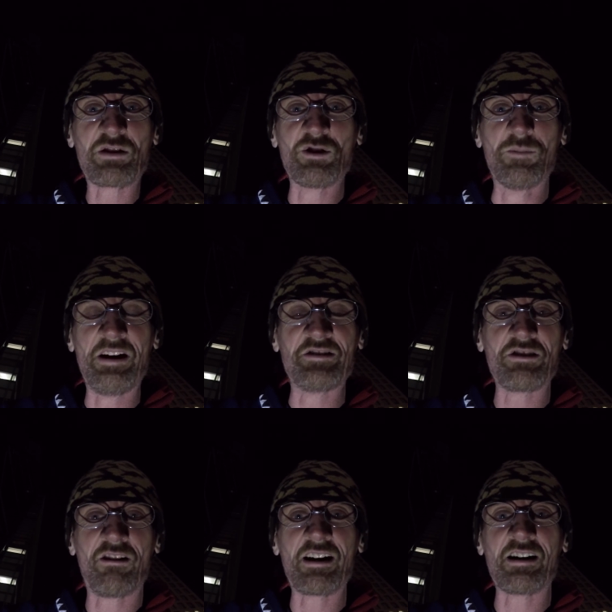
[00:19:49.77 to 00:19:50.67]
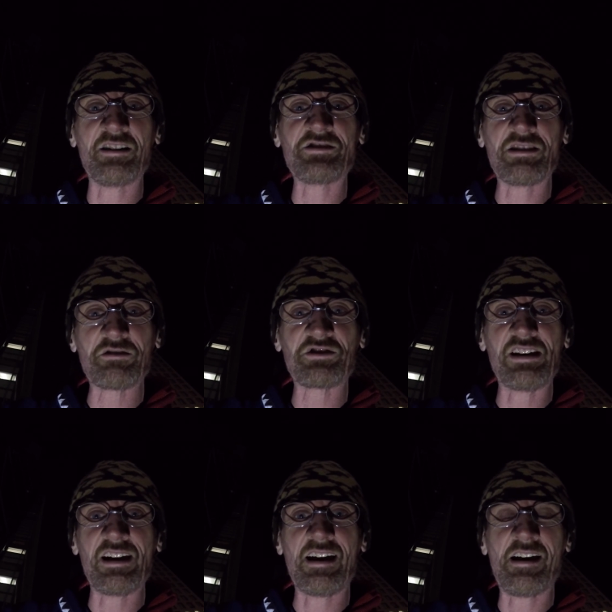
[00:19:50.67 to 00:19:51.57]
Cool beans. Alright guys, I'll see
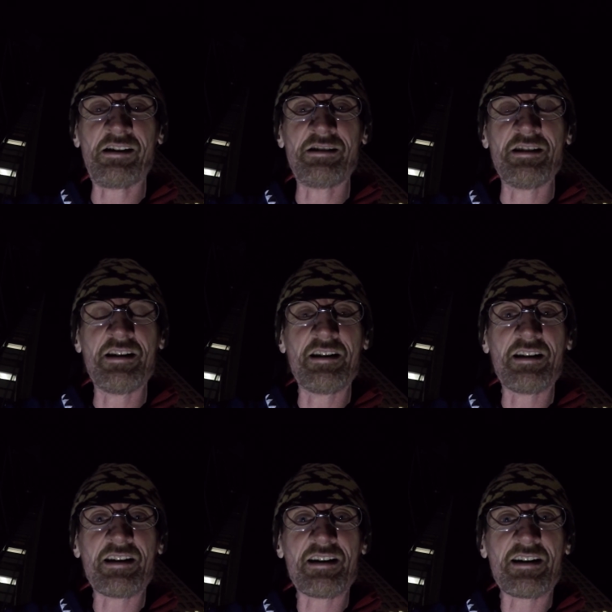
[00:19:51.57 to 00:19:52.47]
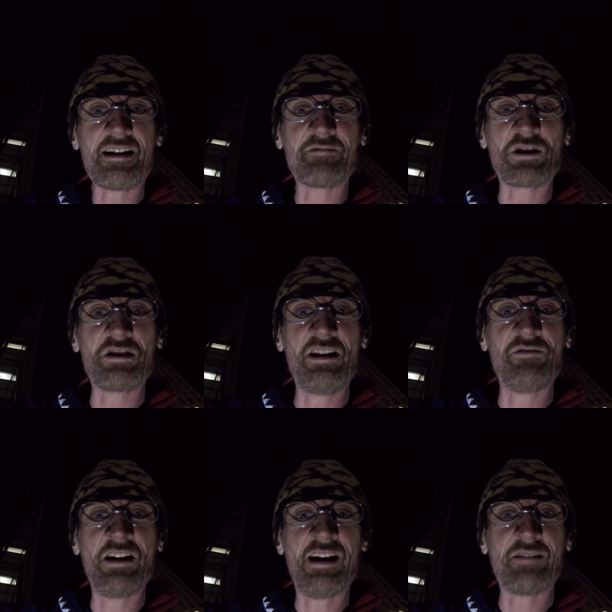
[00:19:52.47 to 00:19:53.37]
you later. Have a good
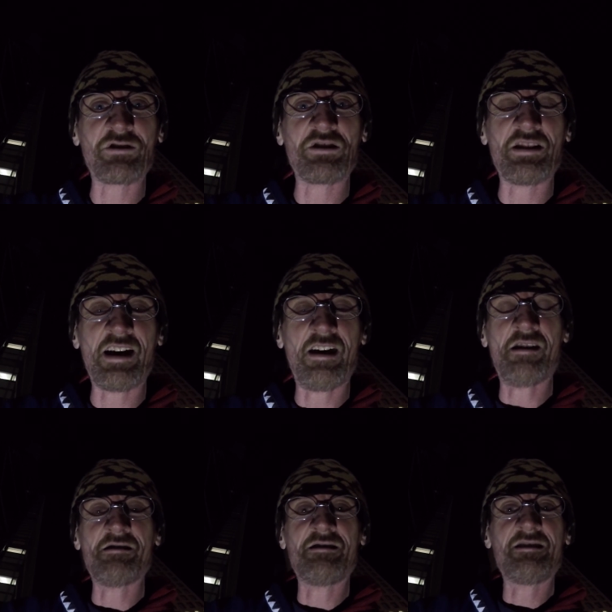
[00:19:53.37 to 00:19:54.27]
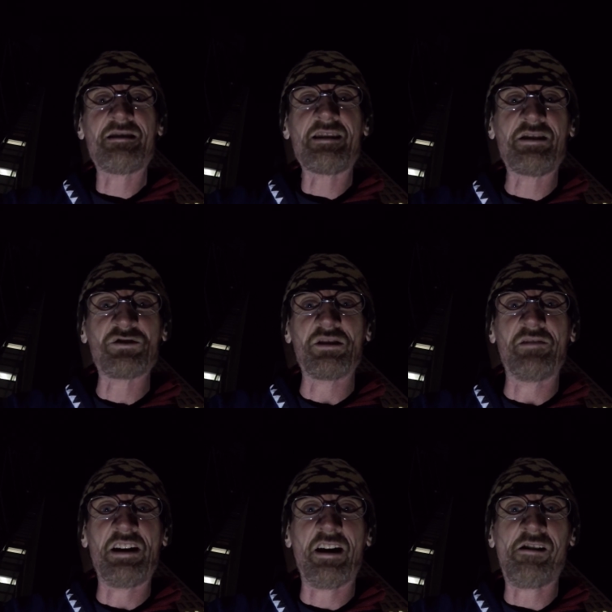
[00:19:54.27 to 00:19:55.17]
evening, have a good day, enjoy the
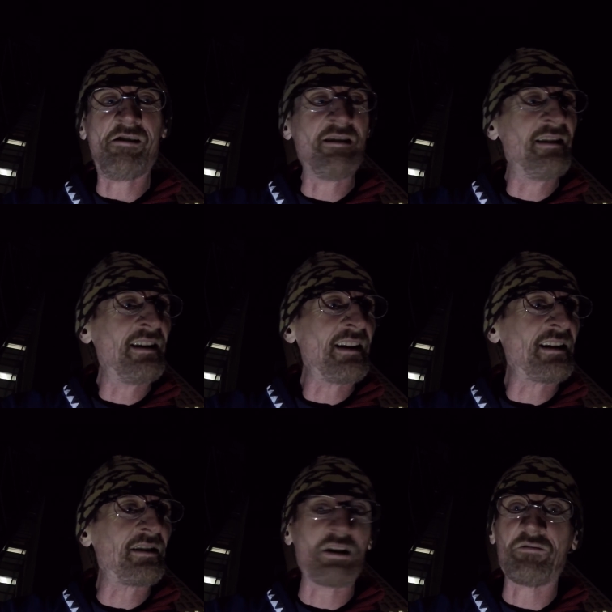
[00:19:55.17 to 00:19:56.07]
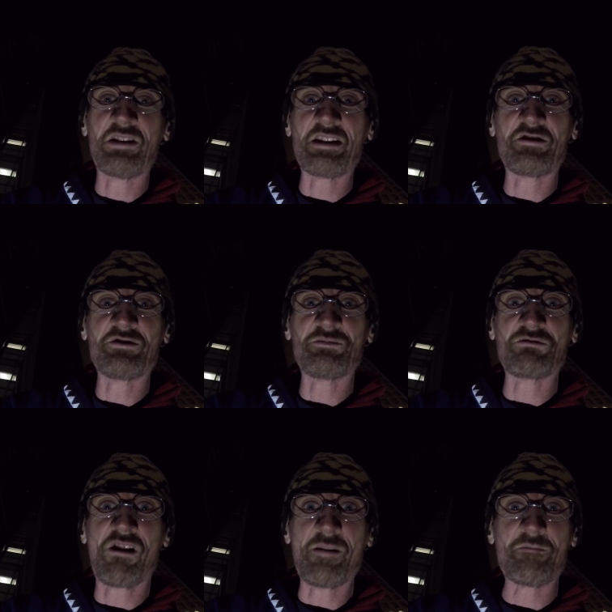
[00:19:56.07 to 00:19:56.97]
video, and don't forget to
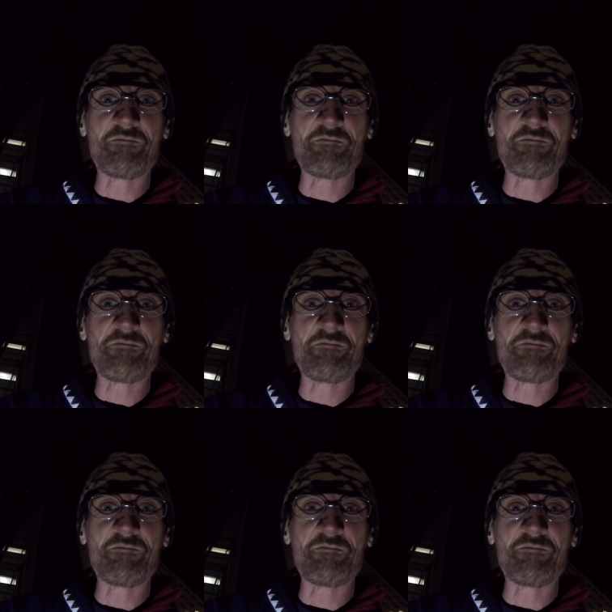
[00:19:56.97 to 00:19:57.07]
subscribe.